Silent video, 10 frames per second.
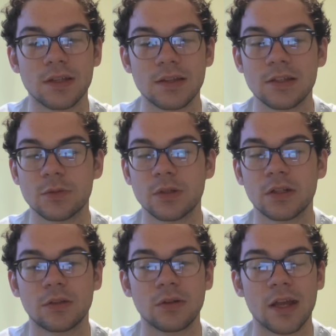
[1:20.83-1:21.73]
These 3
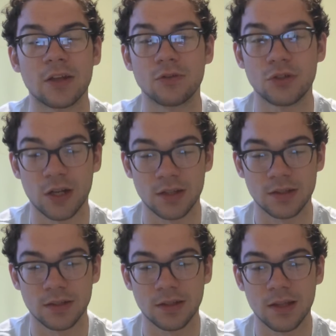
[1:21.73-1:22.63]
include Andrew
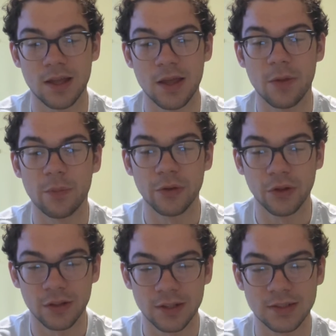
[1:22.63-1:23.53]
Johnson, Bill
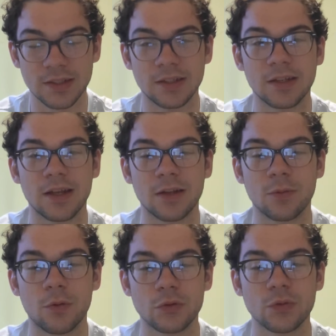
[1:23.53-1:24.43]
Clinton, and
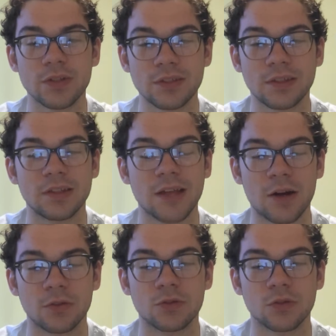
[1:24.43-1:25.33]
most recently
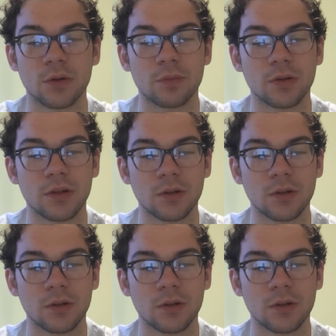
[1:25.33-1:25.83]
Donald Trump.